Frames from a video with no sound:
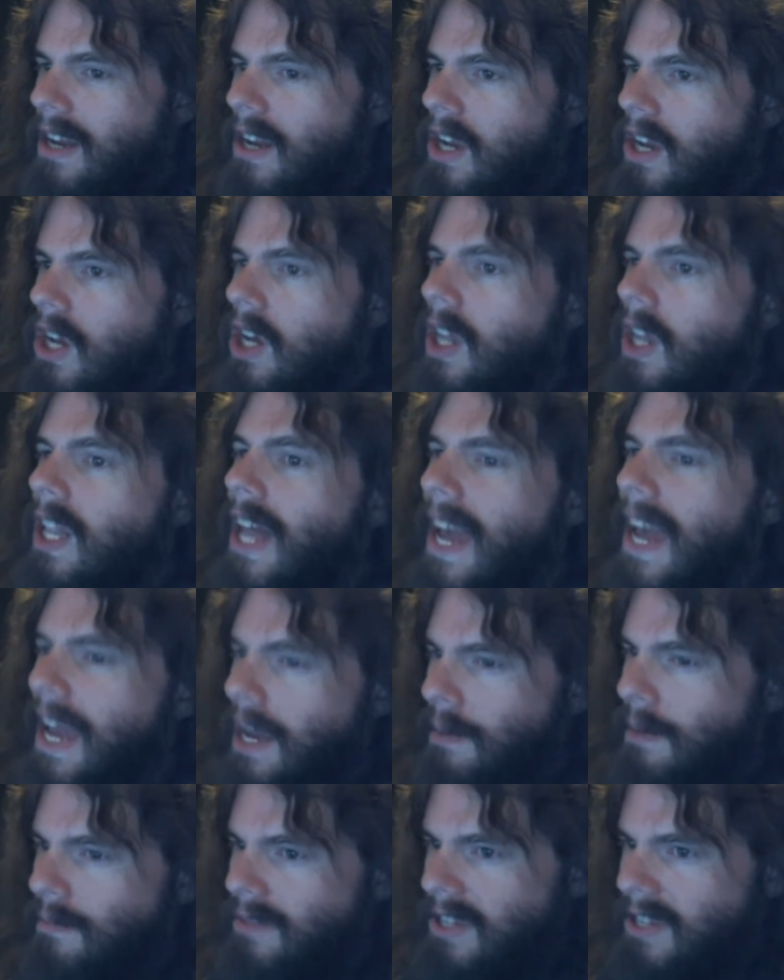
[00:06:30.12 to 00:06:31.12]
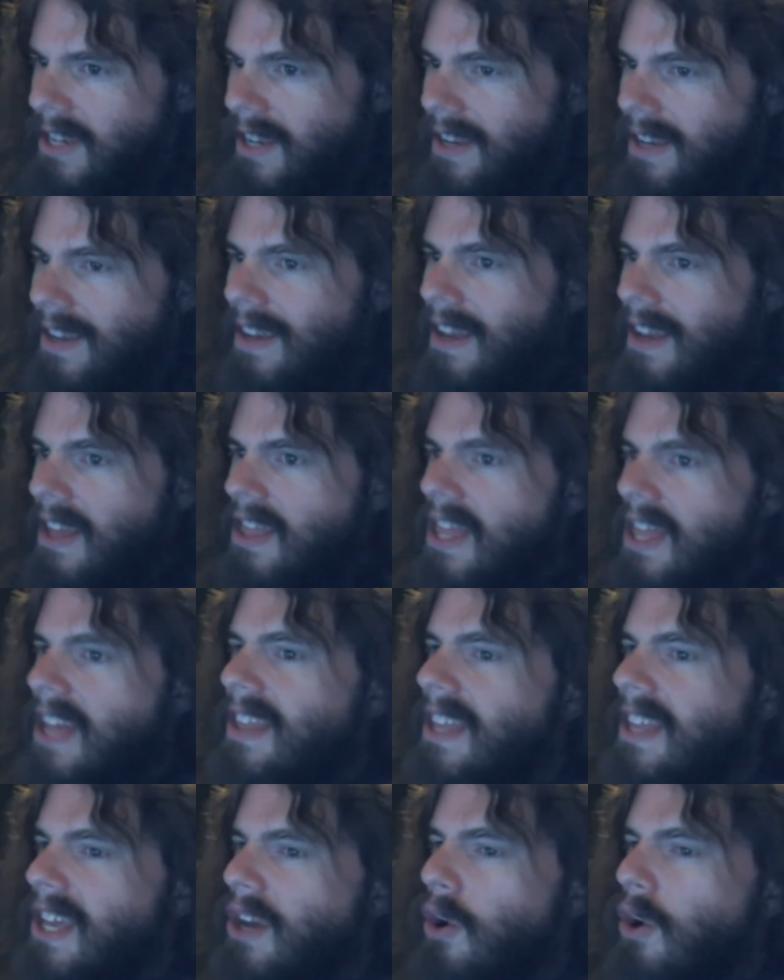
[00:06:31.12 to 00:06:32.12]
claimed that
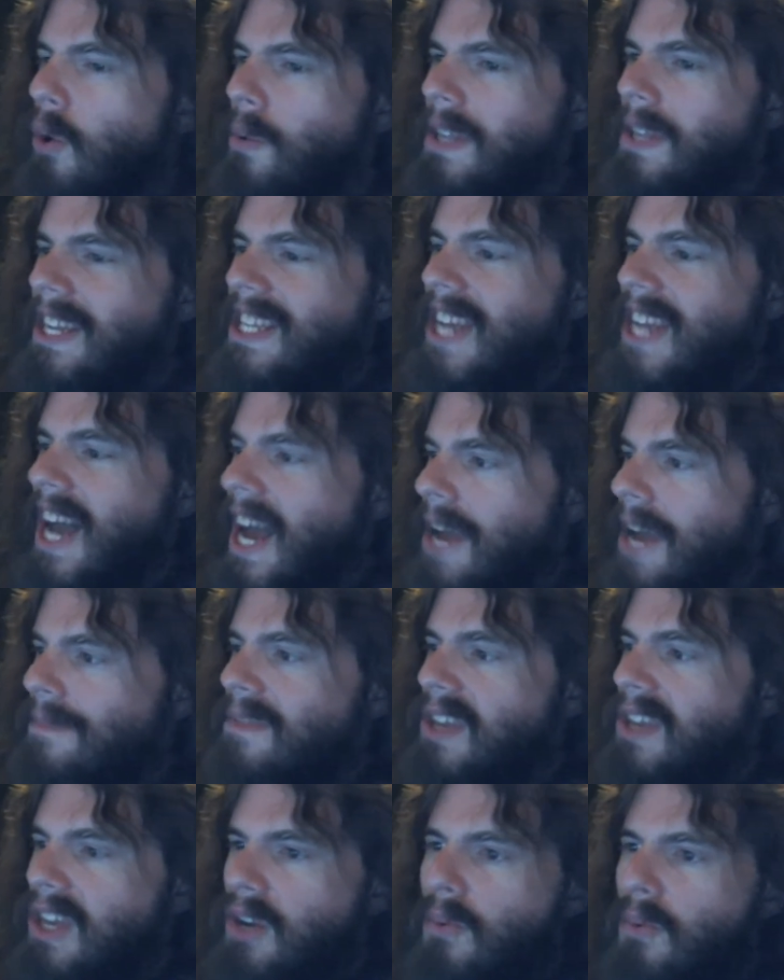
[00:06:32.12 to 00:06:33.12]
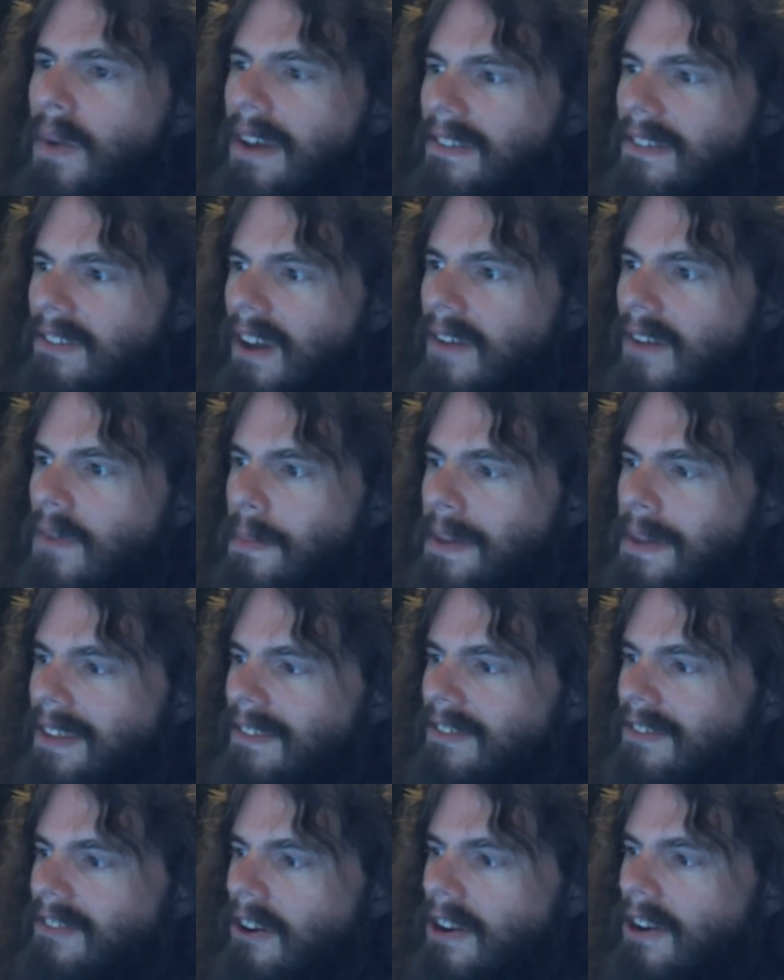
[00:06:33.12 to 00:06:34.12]
the only time the U.S. government
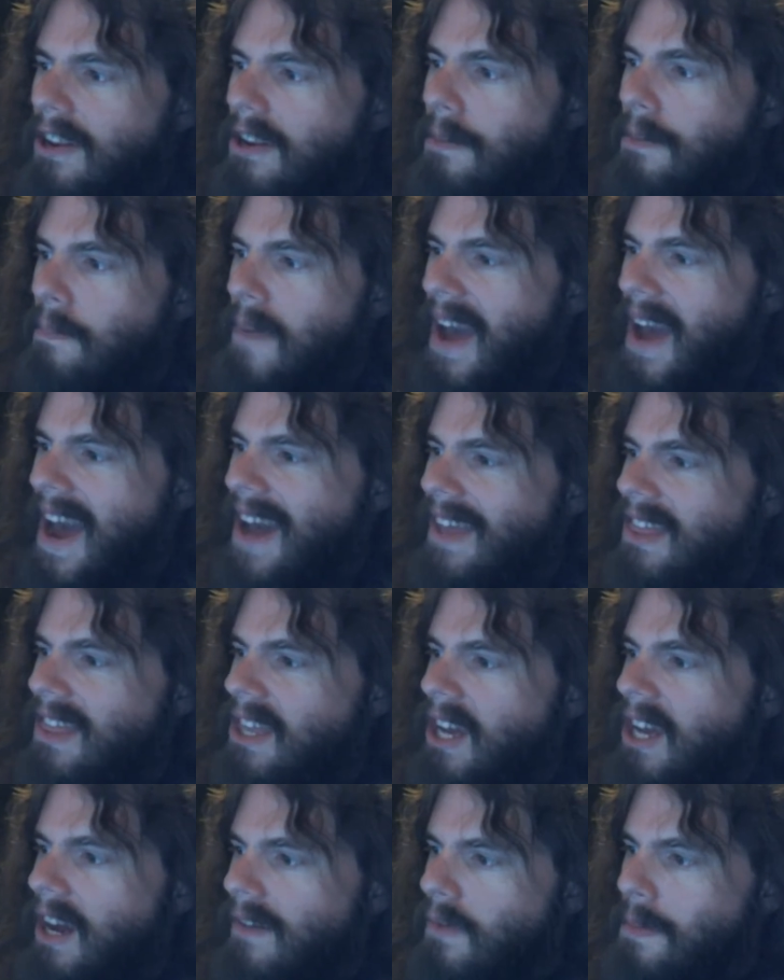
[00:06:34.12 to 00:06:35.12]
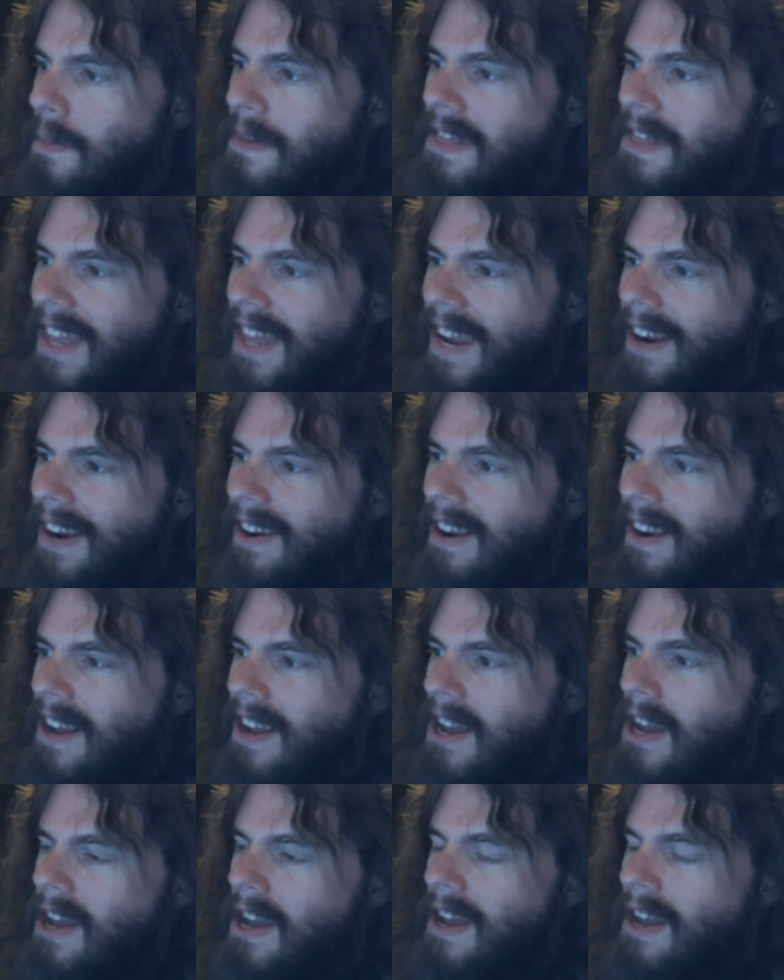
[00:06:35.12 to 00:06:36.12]
started to back the government there
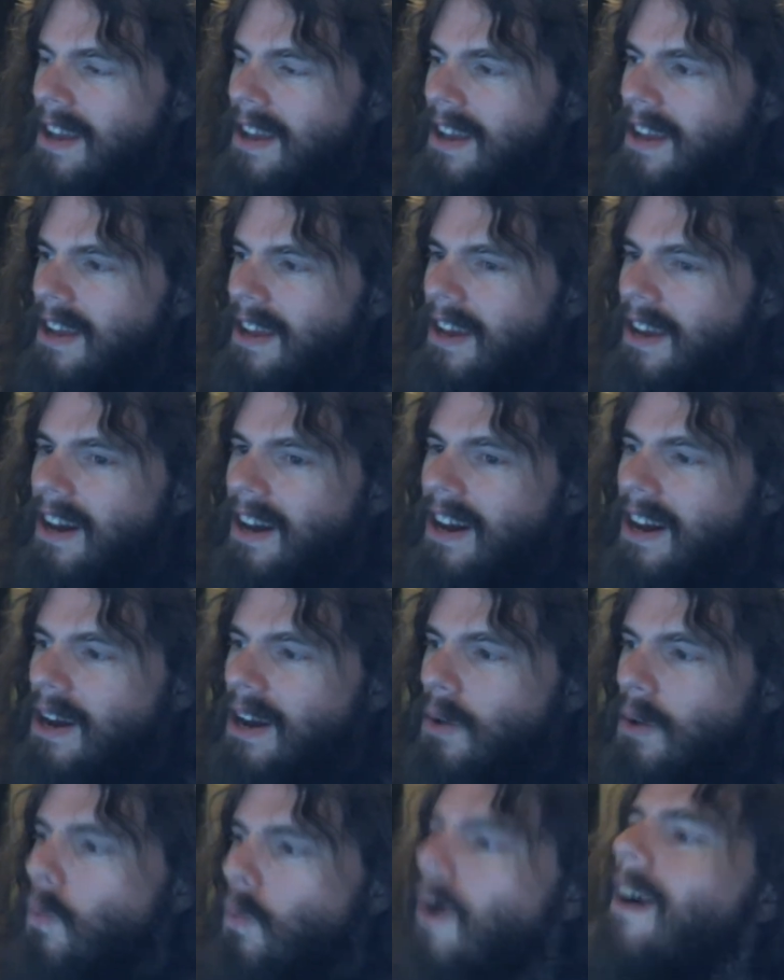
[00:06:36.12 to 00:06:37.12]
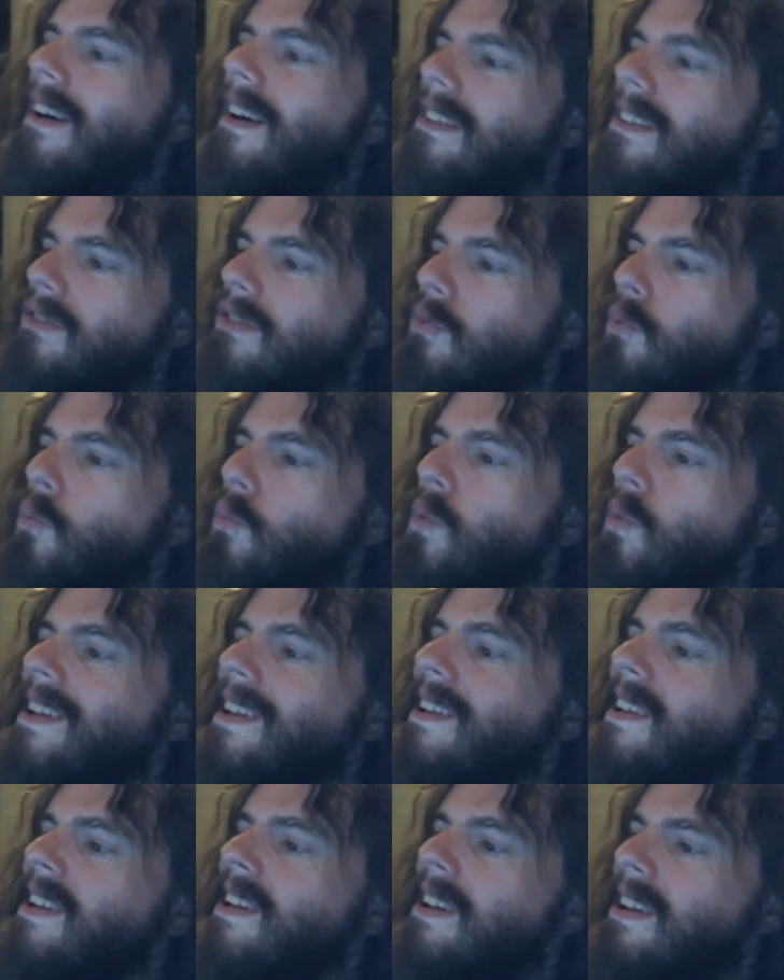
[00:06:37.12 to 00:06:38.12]
uh, was
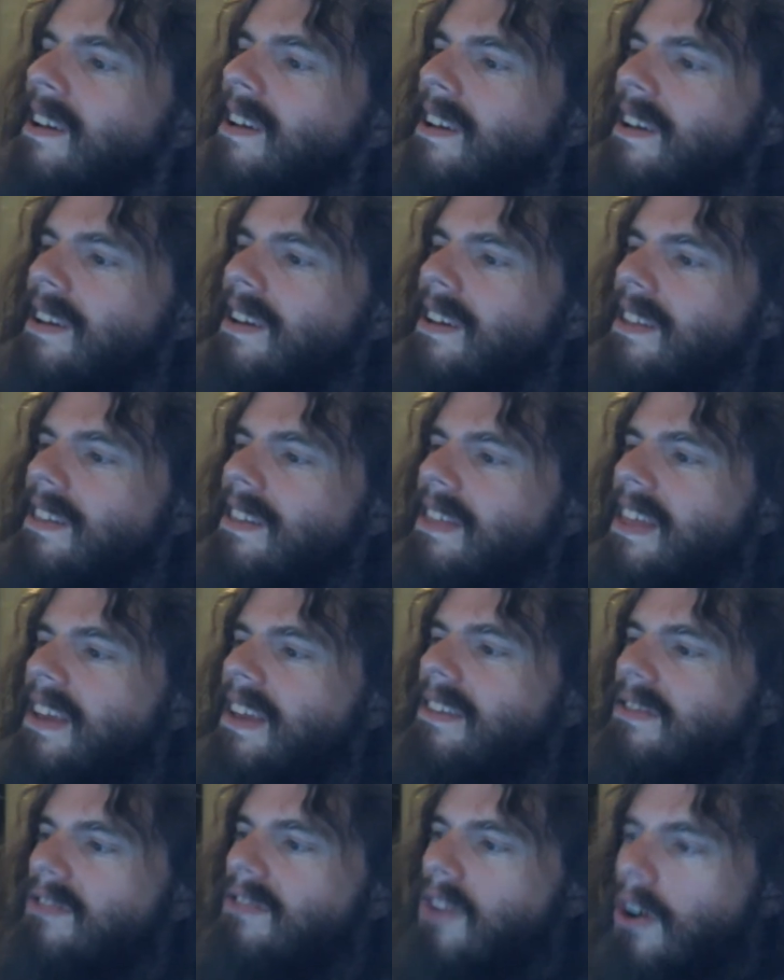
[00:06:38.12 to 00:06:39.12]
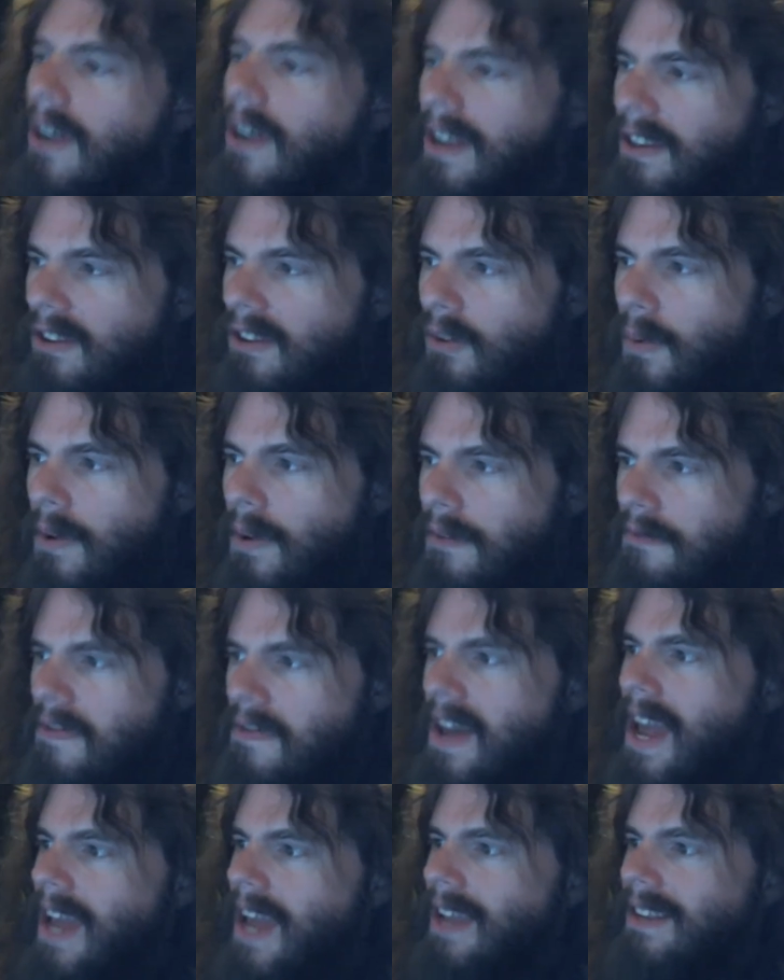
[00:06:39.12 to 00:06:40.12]
when they started to
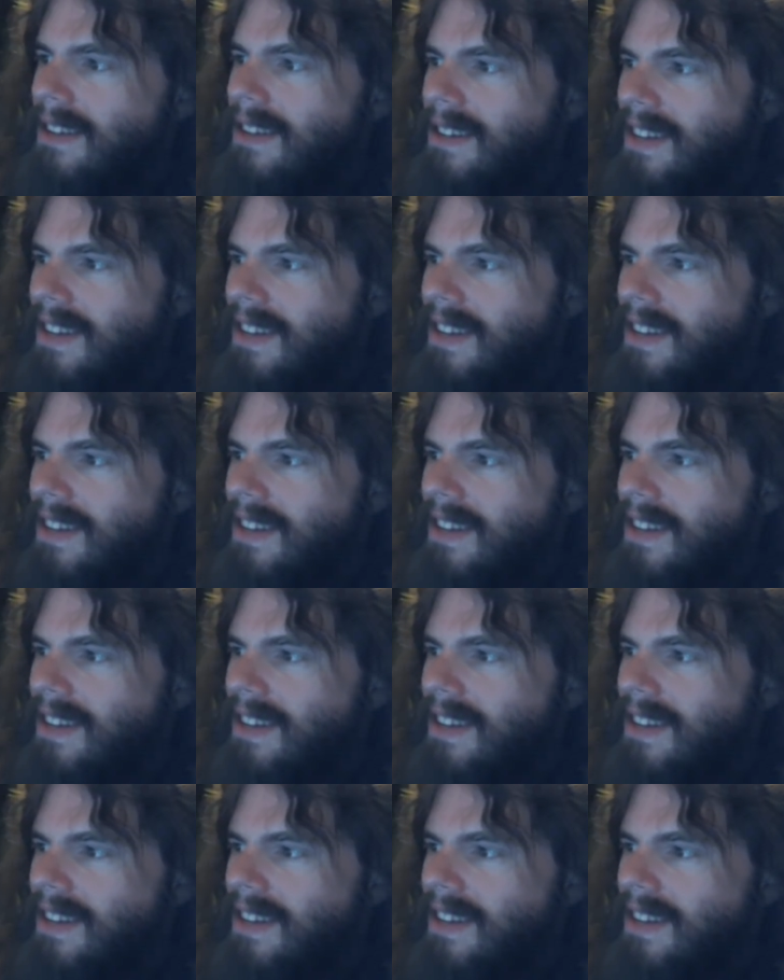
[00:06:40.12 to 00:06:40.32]
invade